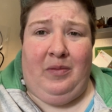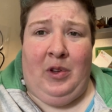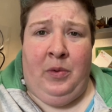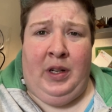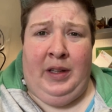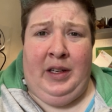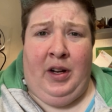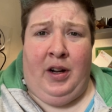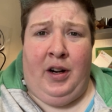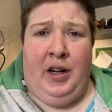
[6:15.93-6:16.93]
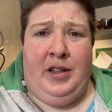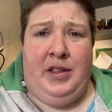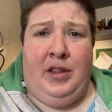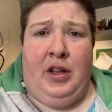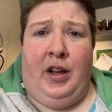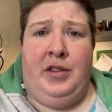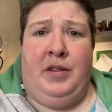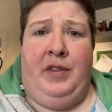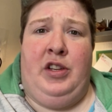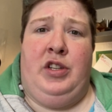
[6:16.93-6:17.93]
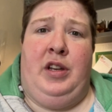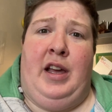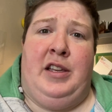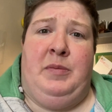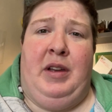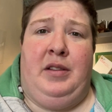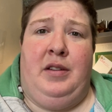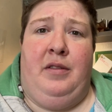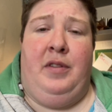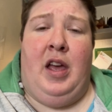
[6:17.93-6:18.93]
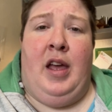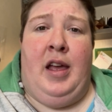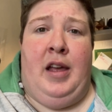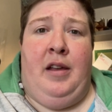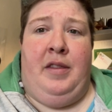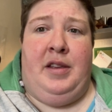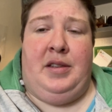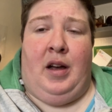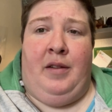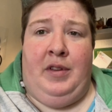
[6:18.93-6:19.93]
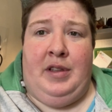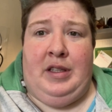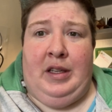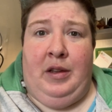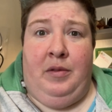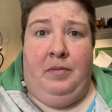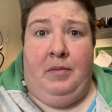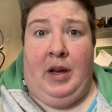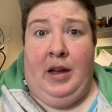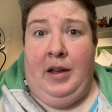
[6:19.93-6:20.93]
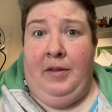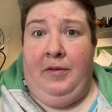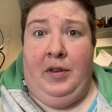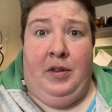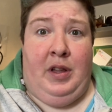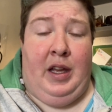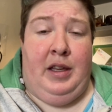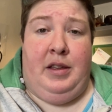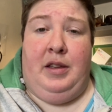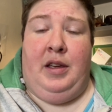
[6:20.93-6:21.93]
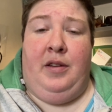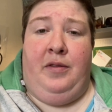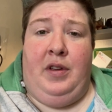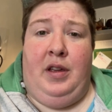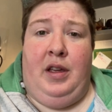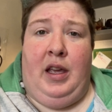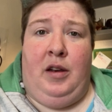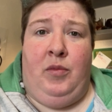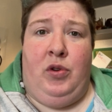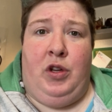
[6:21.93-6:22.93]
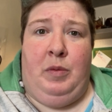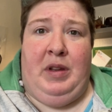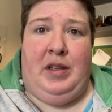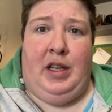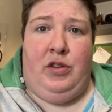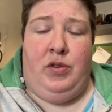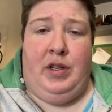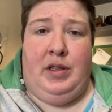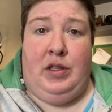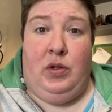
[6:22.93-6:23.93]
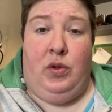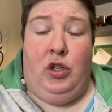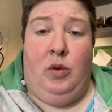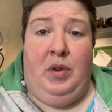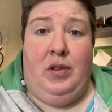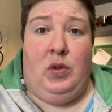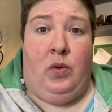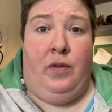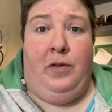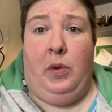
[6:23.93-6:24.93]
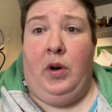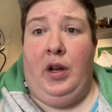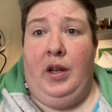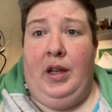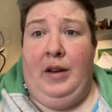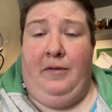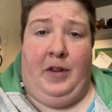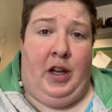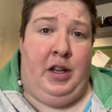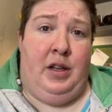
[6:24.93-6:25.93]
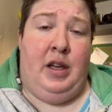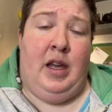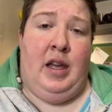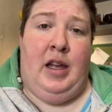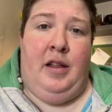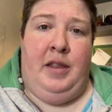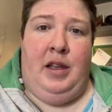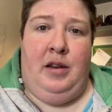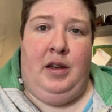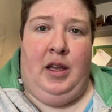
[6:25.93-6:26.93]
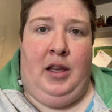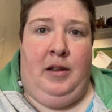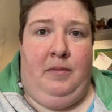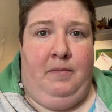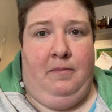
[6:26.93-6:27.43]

want to lean hard into the conservation aspect of this. Obviously, I feel like if a animal could be dangerous to humans or flora and fauna, then it